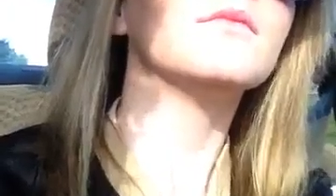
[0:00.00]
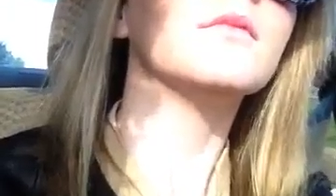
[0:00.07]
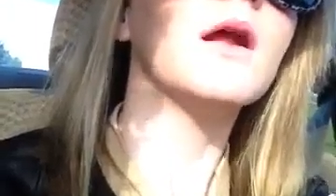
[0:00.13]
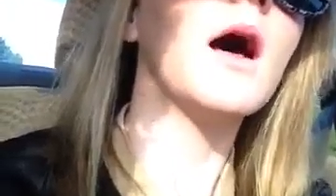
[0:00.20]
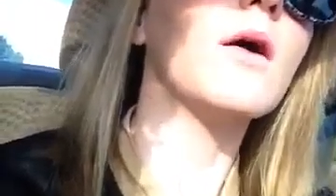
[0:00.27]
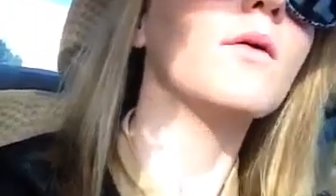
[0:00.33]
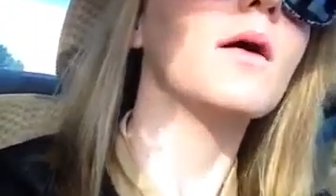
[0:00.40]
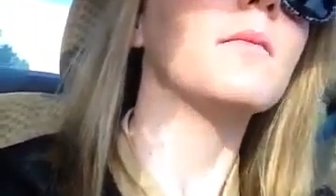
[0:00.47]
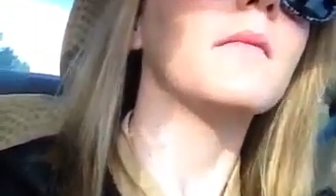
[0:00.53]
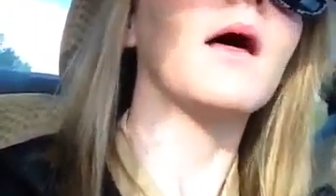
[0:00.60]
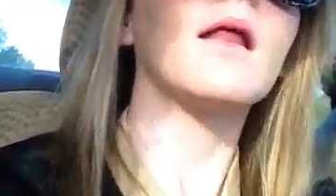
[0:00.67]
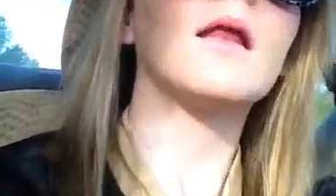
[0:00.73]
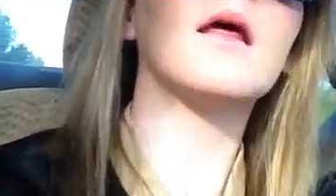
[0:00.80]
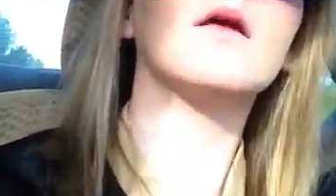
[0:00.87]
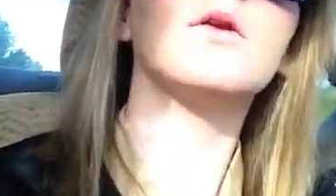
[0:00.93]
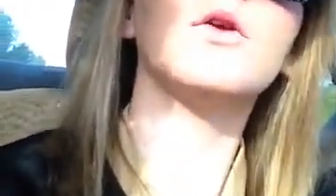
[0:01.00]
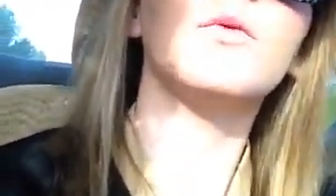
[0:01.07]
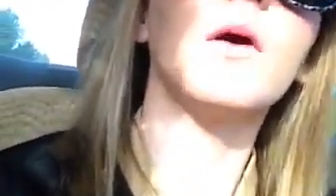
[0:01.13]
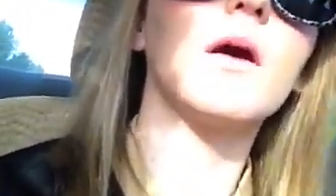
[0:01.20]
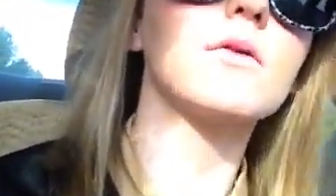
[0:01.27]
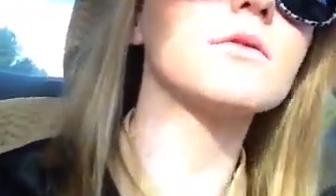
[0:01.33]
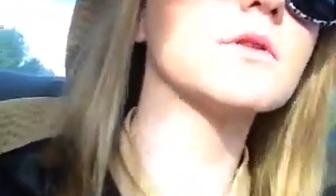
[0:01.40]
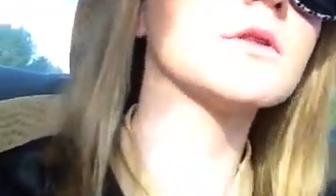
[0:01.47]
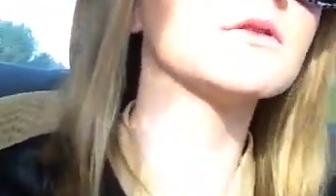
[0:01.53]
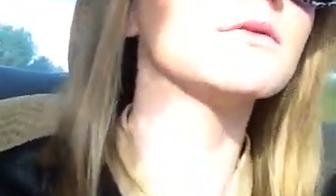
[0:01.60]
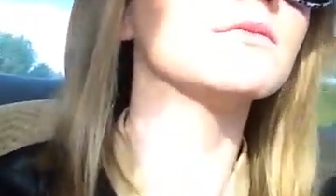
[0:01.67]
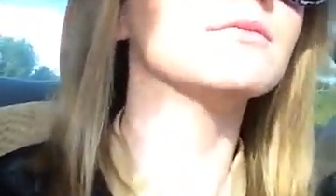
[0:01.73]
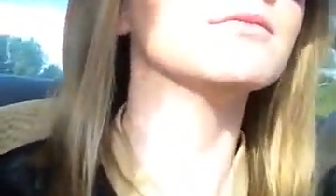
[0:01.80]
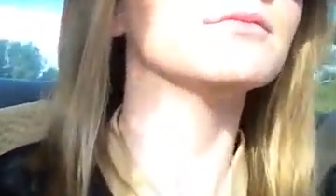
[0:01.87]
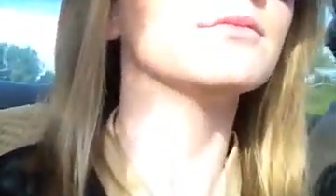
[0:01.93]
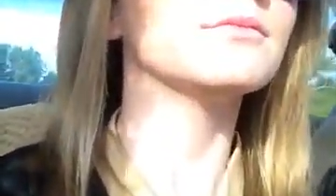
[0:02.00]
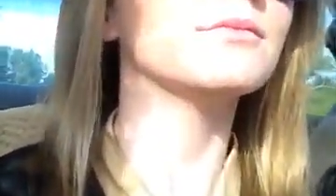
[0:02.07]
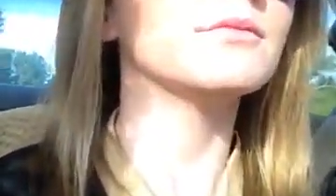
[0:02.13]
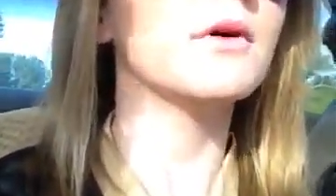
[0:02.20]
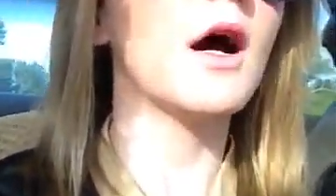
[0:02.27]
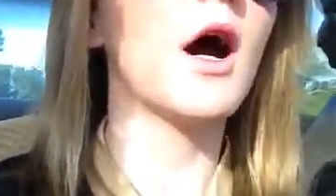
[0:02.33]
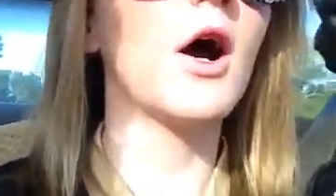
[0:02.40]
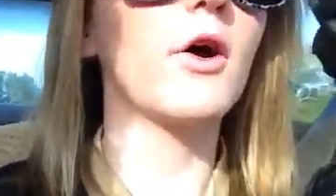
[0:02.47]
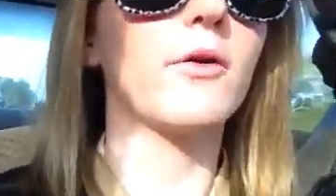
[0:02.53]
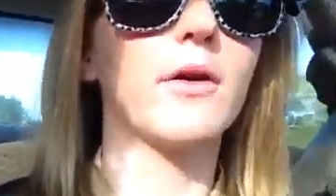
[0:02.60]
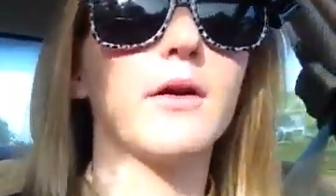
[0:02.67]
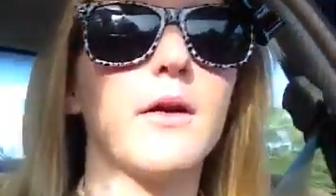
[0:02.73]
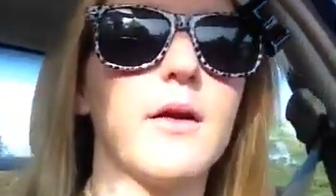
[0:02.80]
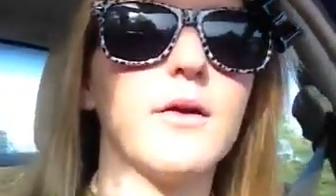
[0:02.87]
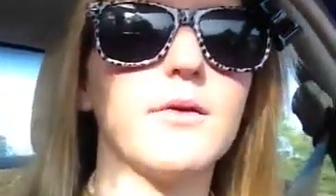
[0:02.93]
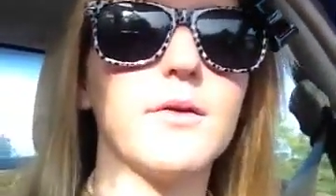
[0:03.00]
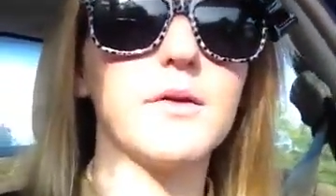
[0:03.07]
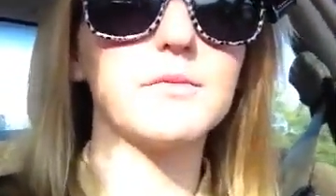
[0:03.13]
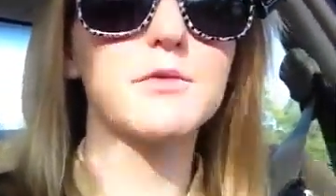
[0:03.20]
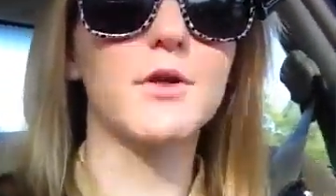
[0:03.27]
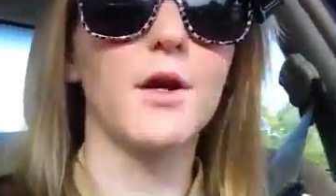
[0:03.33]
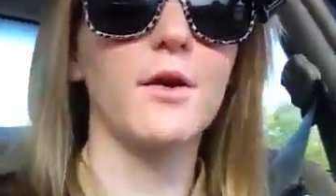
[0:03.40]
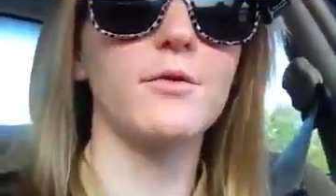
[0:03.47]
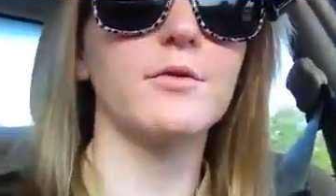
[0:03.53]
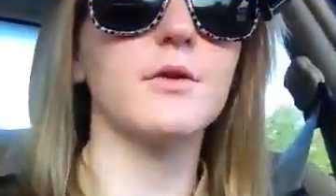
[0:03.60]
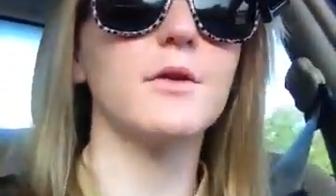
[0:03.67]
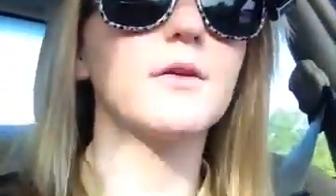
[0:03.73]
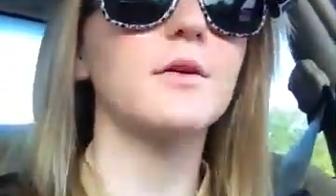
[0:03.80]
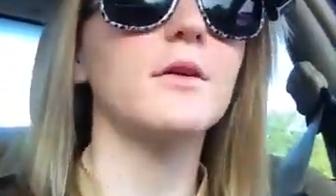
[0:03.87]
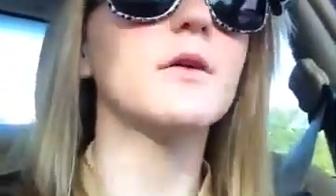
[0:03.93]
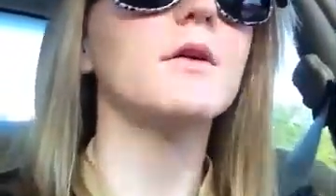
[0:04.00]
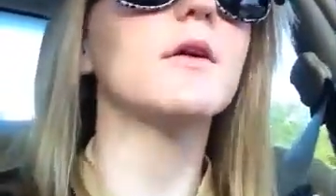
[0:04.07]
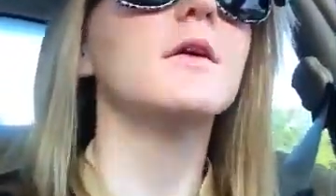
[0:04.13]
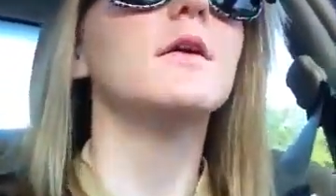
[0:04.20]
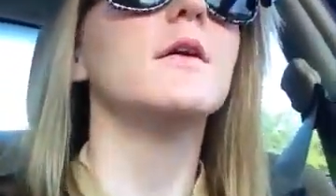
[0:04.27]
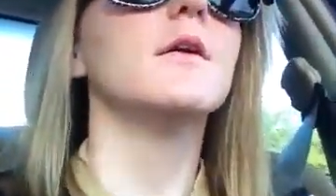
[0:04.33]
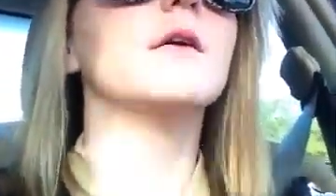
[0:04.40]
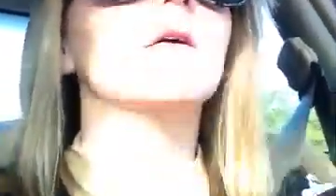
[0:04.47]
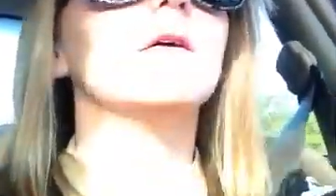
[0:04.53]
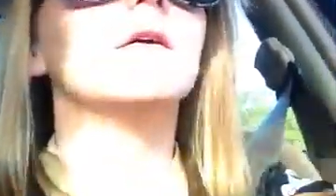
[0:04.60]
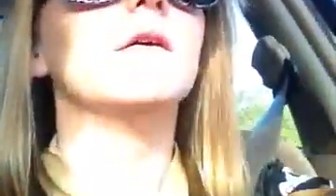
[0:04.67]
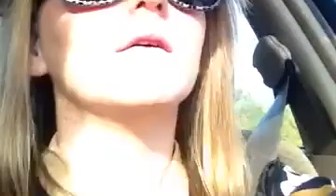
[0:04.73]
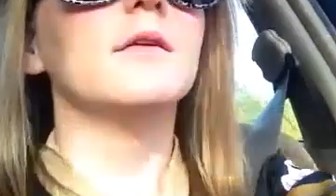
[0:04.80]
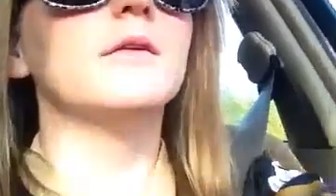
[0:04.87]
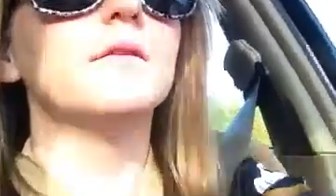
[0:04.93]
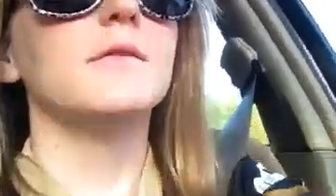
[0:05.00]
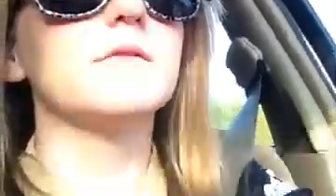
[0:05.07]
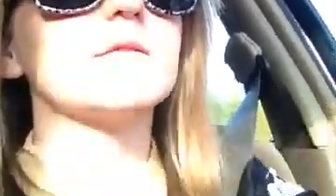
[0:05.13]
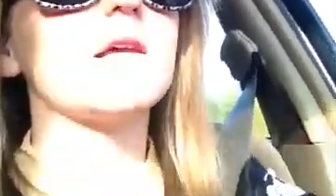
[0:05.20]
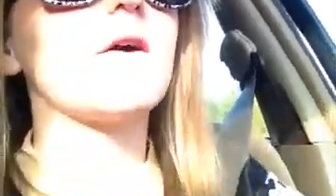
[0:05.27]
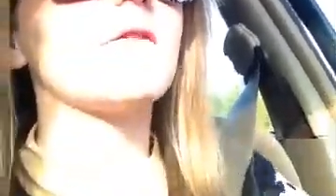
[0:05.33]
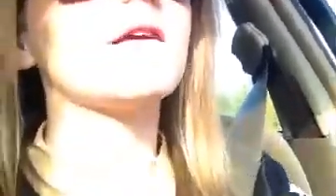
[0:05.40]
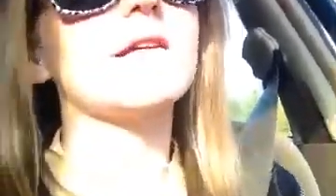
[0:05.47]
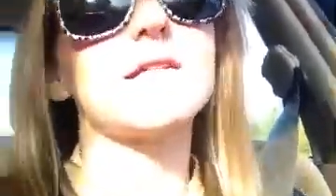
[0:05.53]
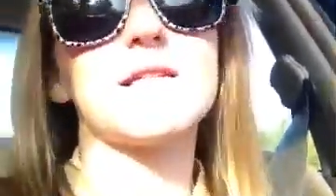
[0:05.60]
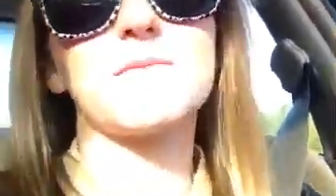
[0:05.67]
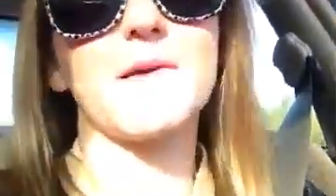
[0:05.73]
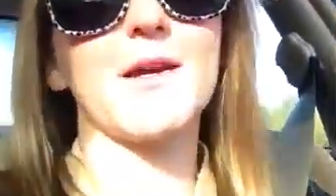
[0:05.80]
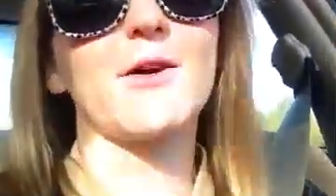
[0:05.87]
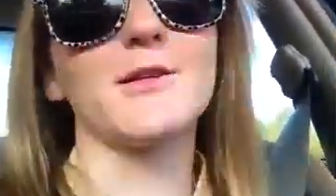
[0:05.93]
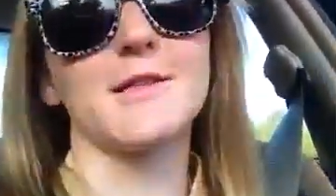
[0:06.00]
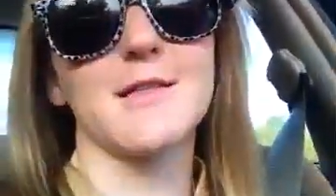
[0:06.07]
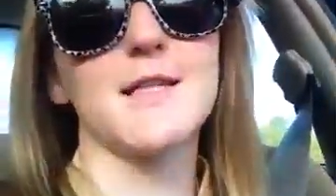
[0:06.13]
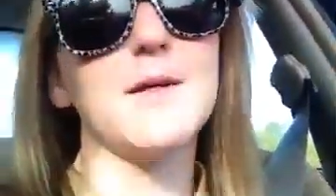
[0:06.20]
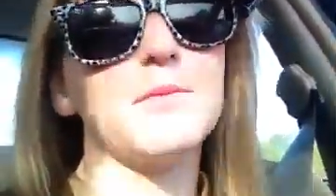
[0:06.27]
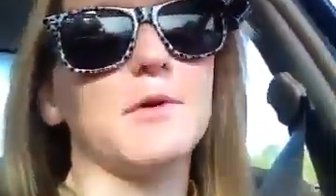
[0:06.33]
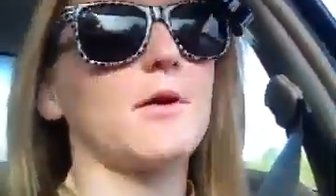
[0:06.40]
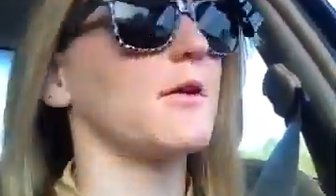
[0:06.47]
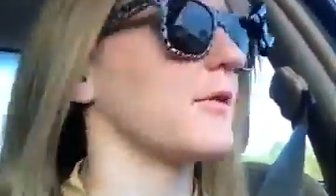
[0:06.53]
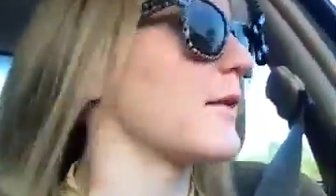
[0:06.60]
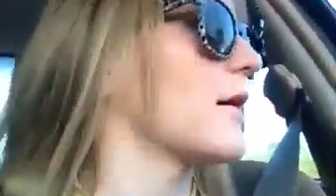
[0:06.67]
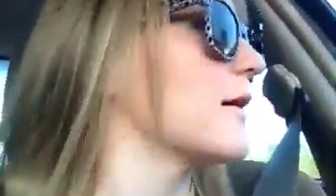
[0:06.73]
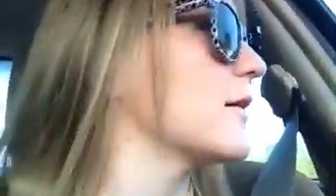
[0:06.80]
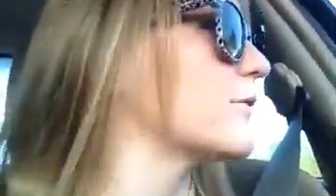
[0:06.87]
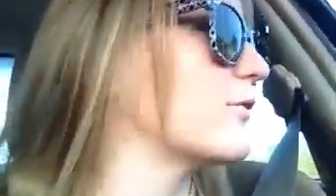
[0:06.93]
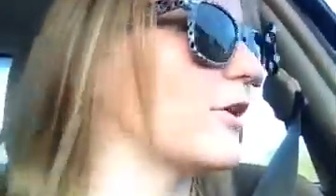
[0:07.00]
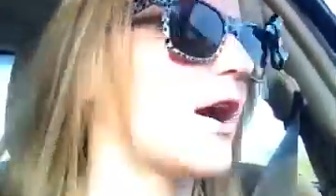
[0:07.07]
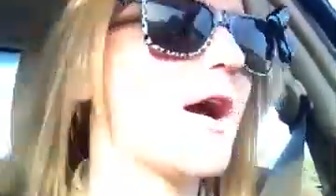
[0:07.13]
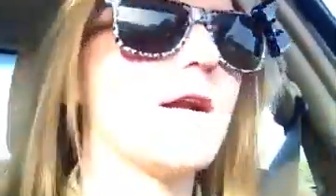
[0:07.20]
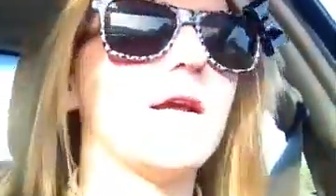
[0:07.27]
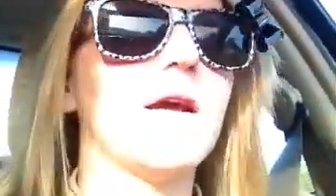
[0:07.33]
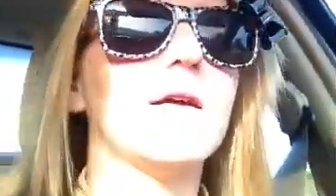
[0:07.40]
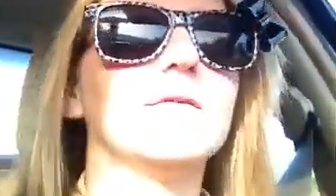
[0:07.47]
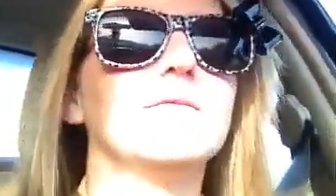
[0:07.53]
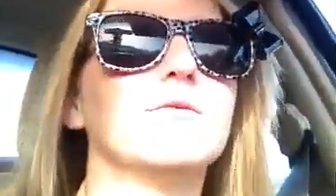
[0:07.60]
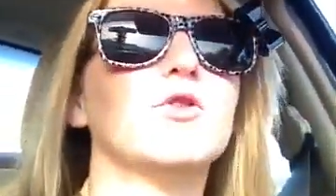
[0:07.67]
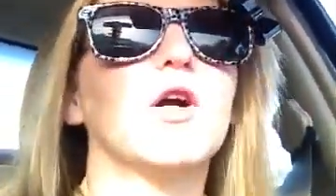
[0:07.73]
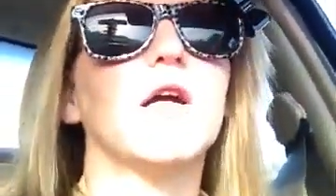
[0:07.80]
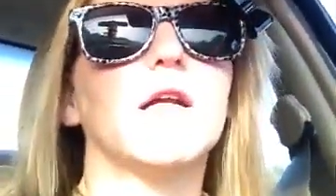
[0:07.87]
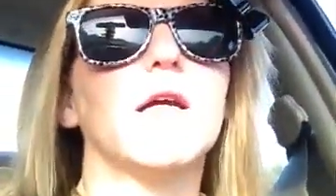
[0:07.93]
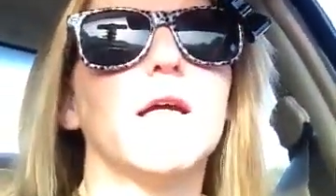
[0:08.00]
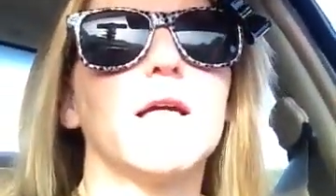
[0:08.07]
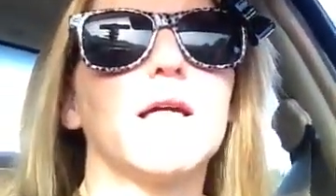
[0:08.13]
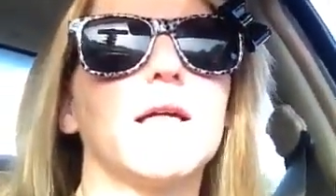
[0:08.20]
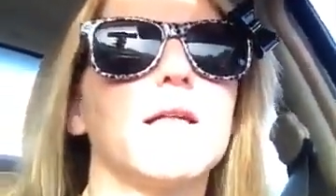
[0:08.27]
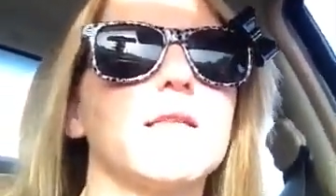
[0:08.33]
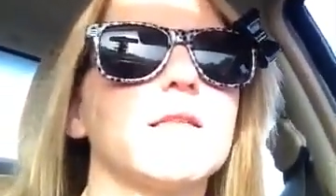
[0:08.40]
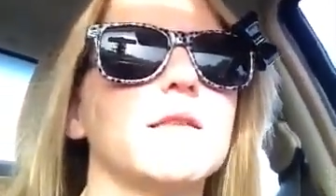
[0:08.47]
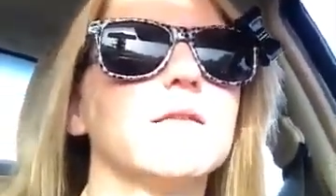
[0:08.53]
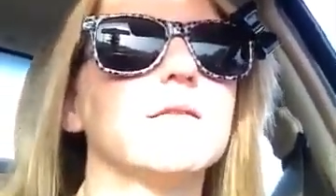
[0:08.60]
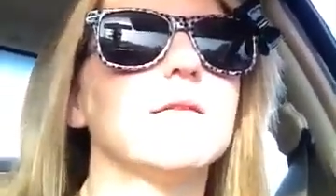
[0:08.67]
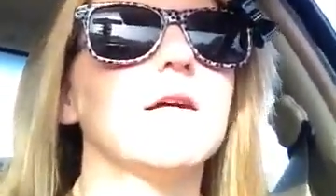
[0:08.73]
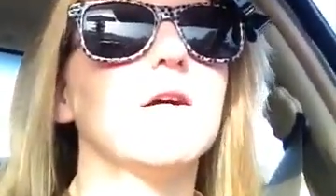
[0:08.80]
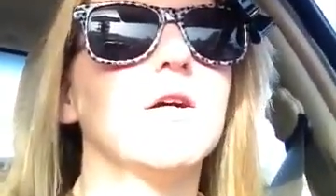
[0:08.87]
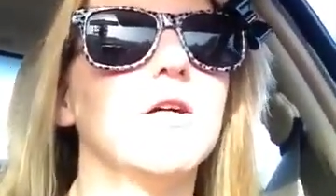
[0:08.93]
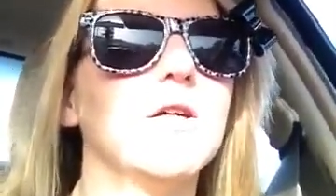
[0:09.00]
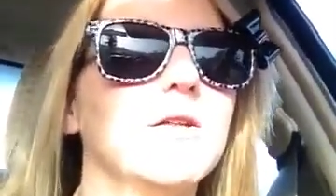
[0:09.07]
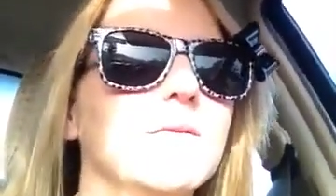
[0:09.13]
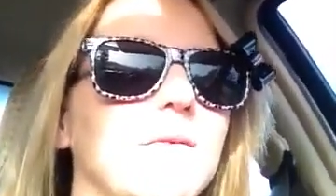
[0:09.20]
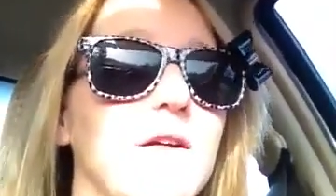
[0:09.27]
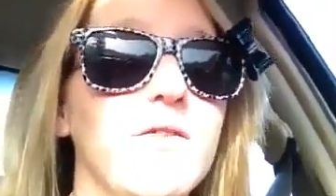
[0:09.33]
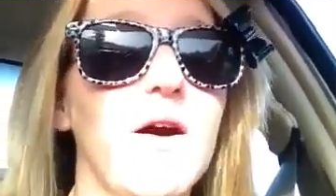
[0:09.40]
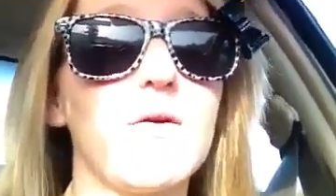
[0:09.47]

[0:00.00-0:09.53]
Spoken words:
No, I'm not letting you out, too. I already held up traffic. So, this is me on a typical Friday. Friday, I guess. If